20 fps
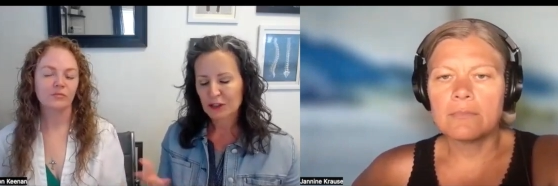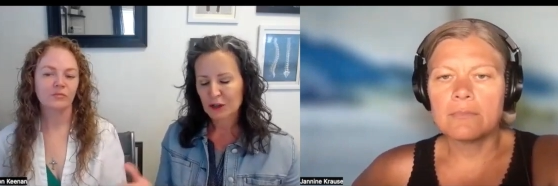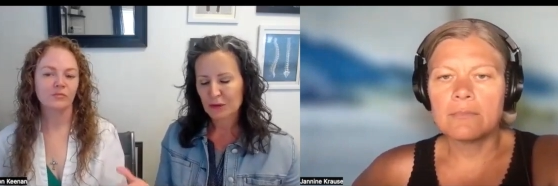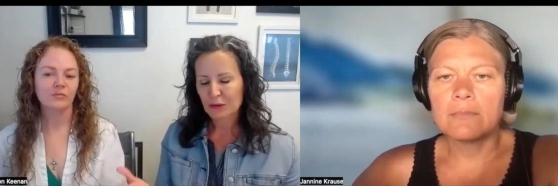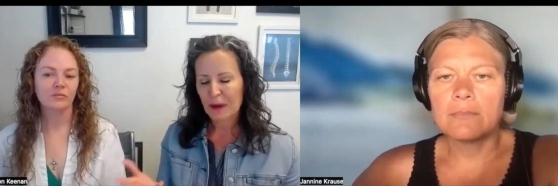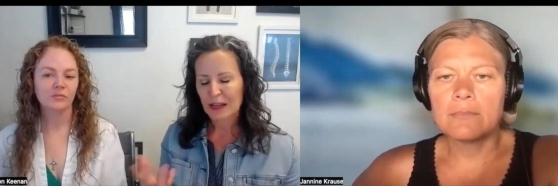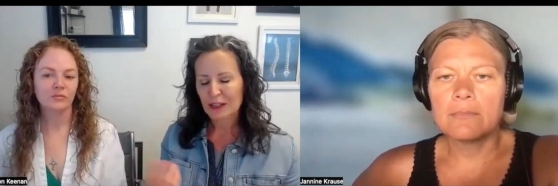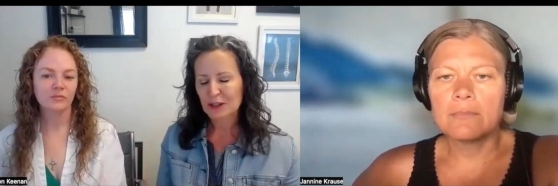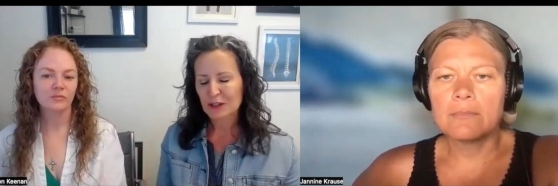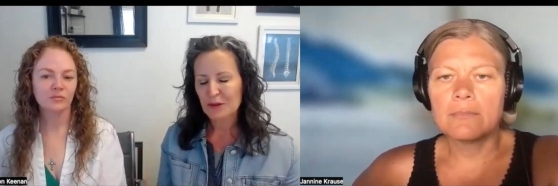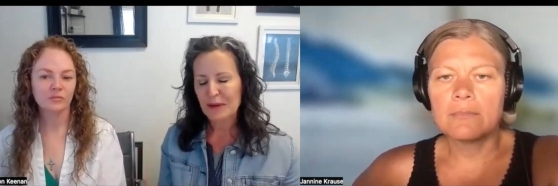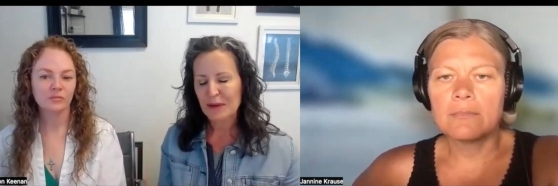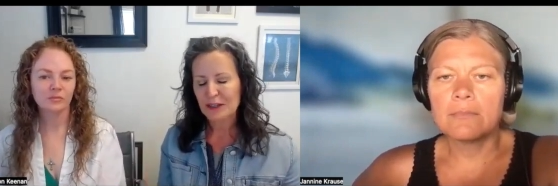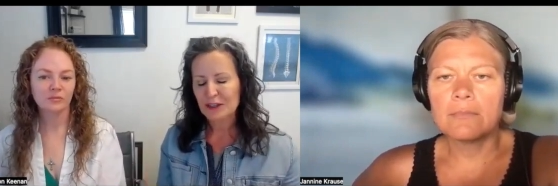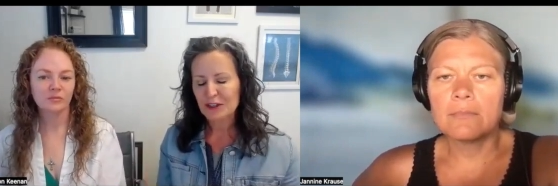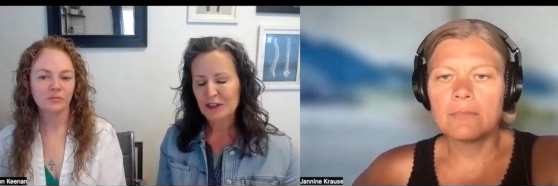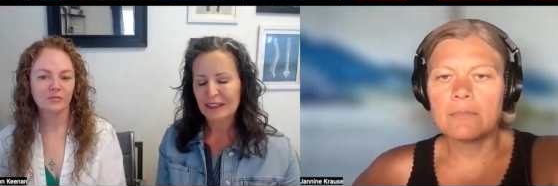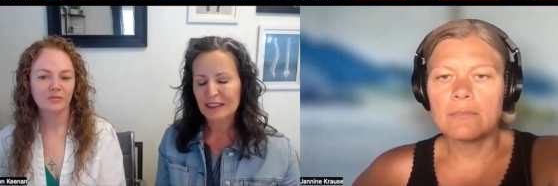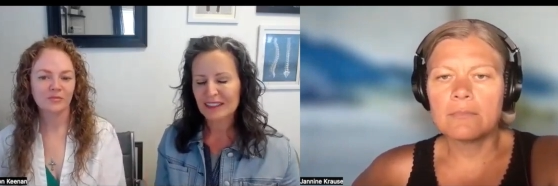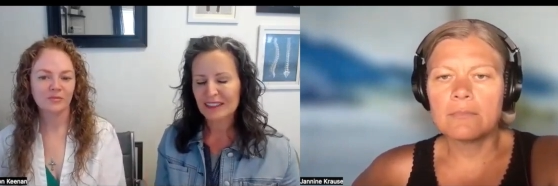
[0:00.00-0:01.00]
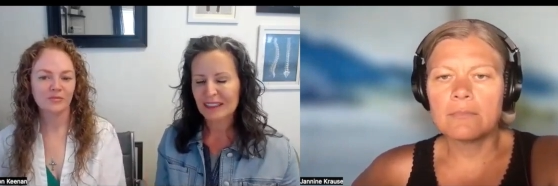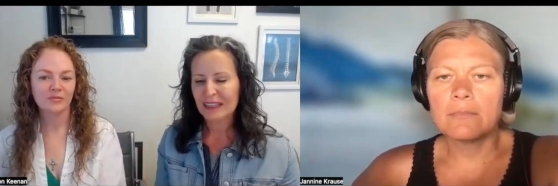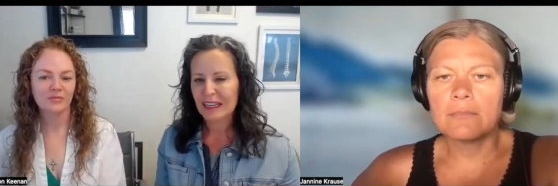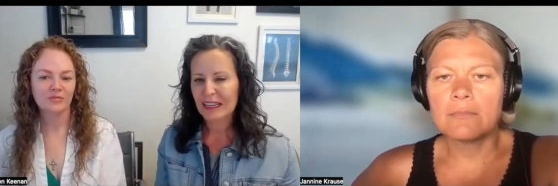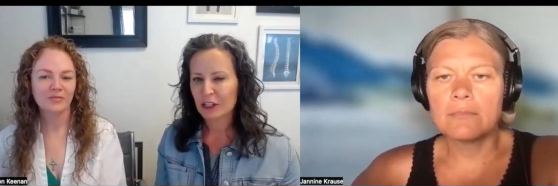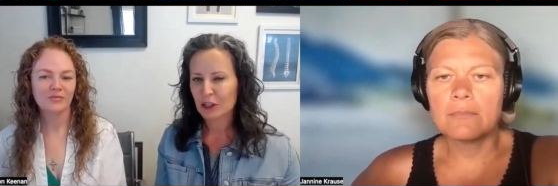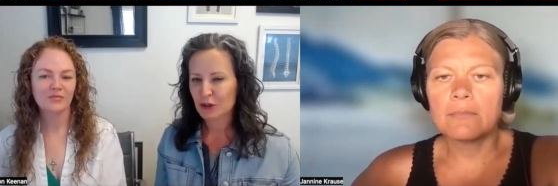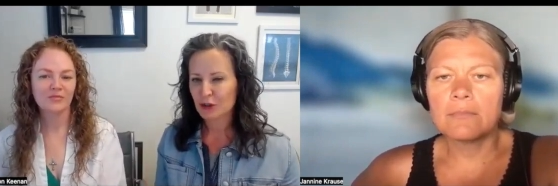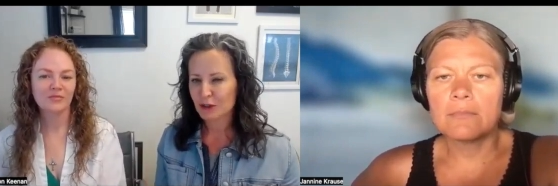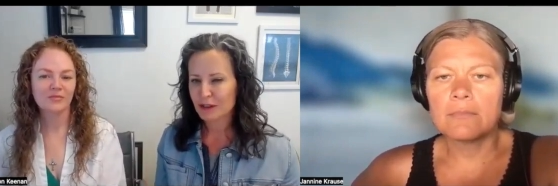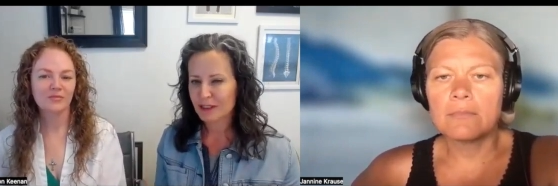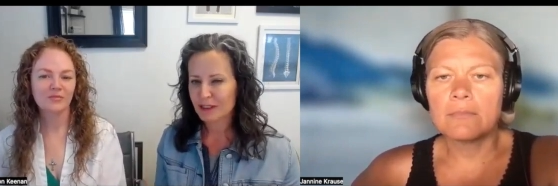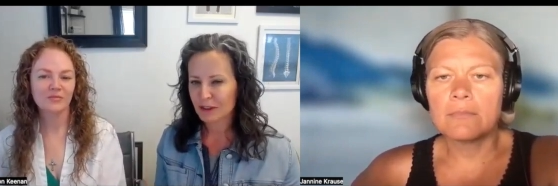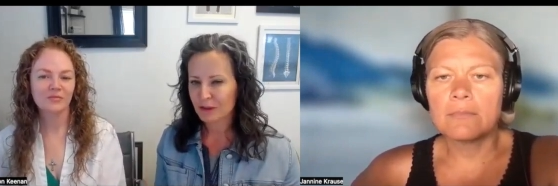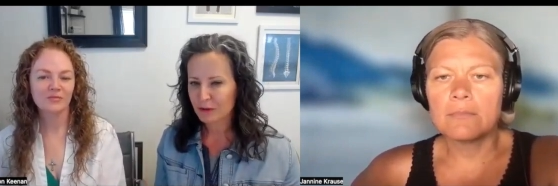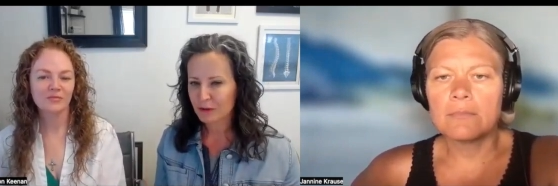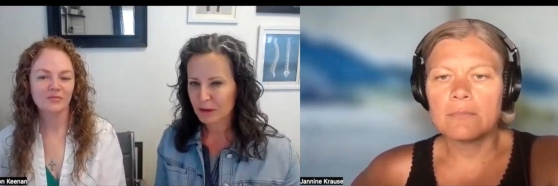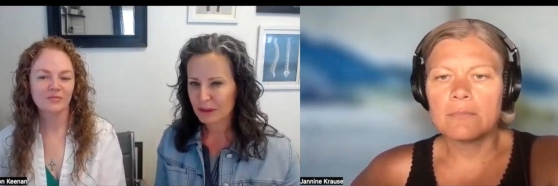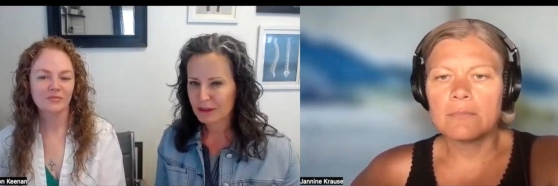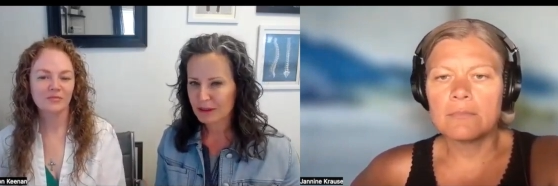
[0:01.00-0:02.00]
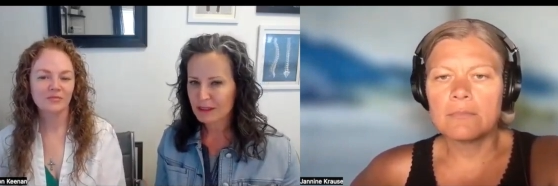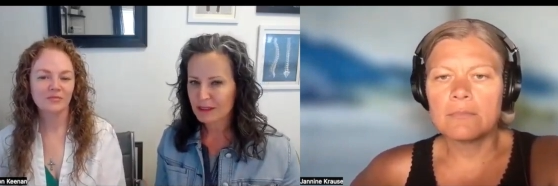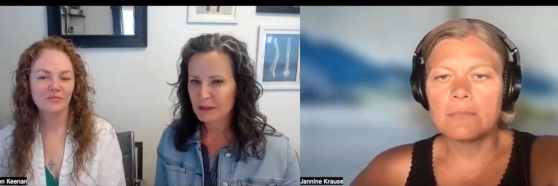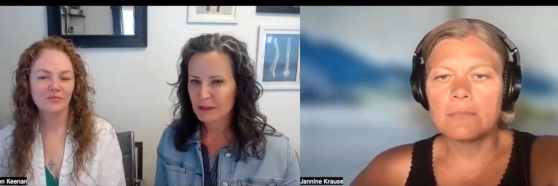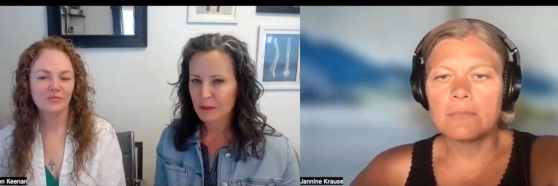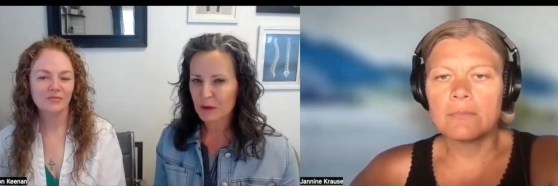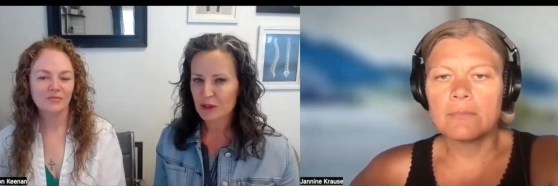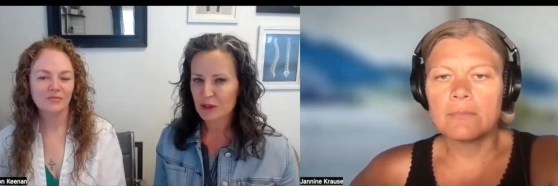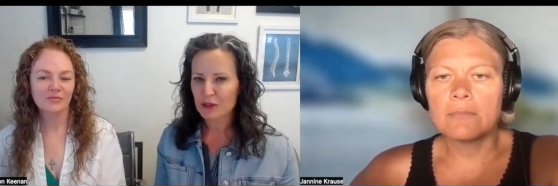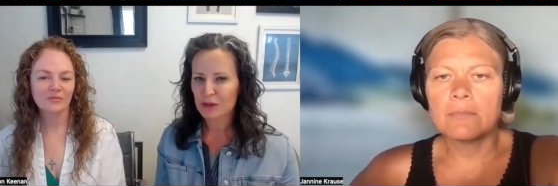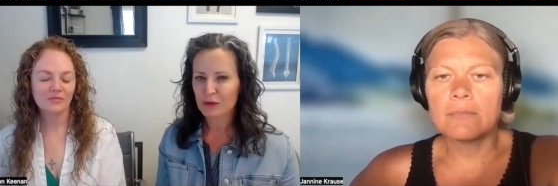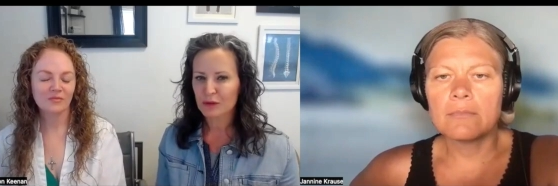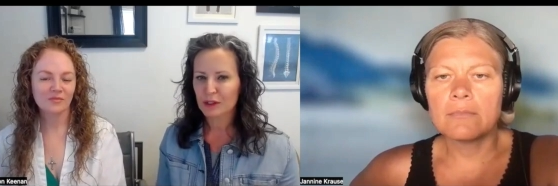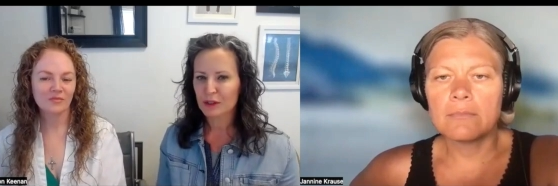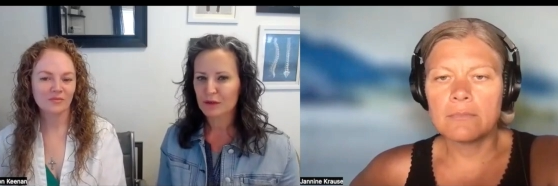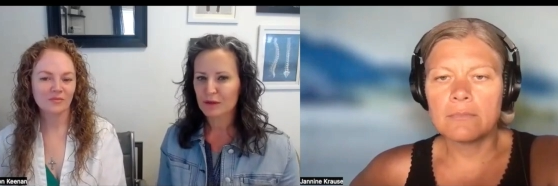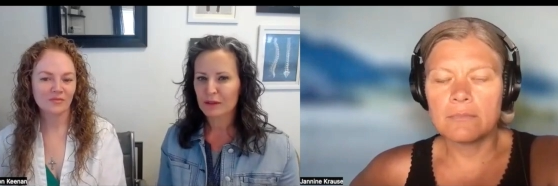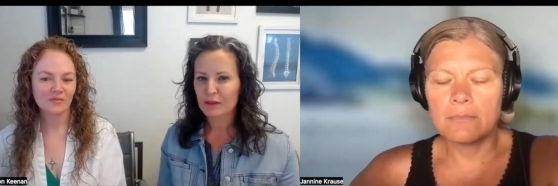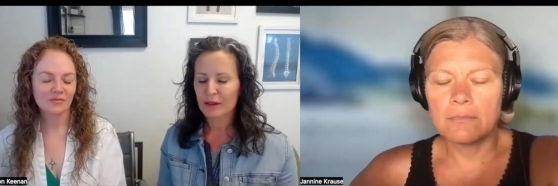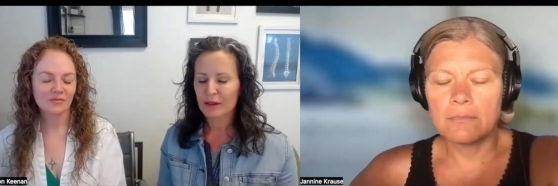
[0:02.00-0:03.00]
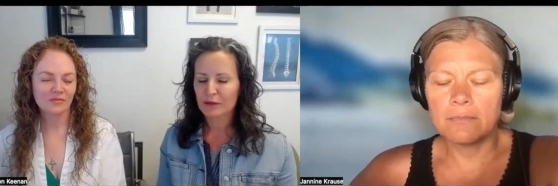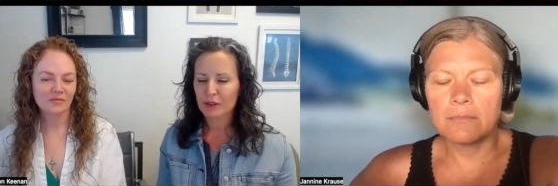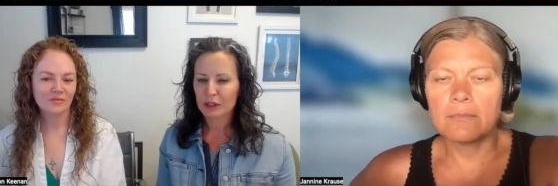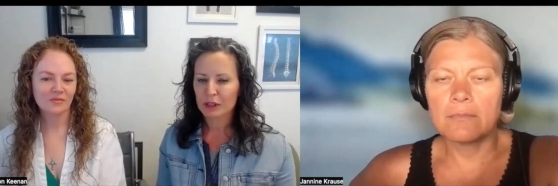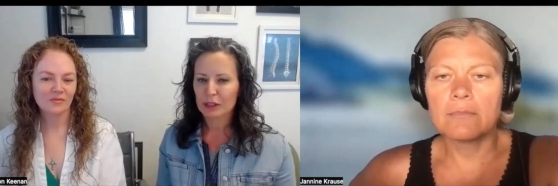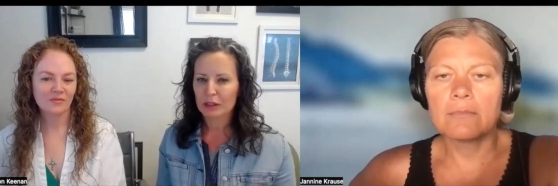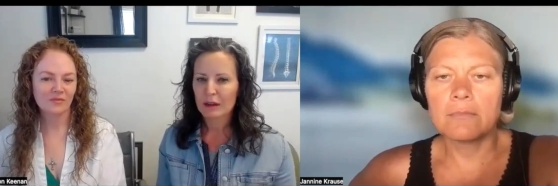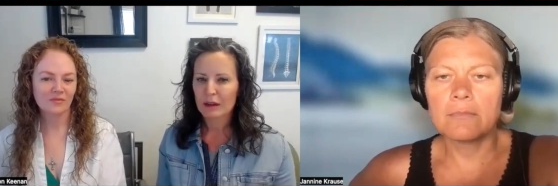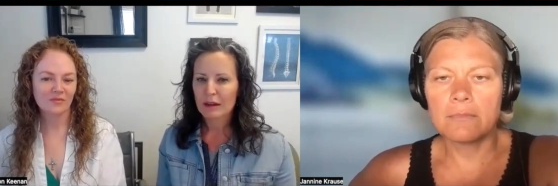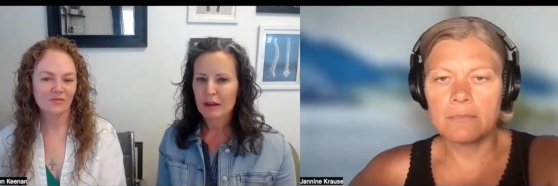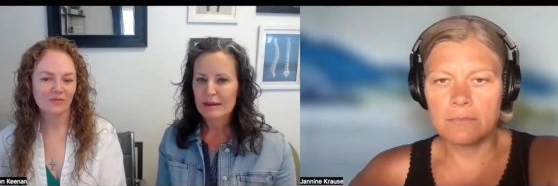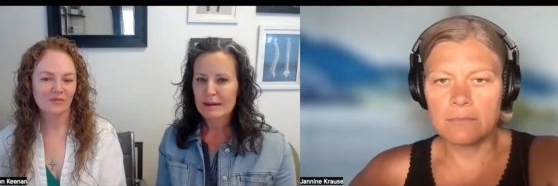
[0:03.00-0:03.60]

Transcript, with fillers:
Speaker 1: you mentioned, it's an interesting feeling, especially when you've never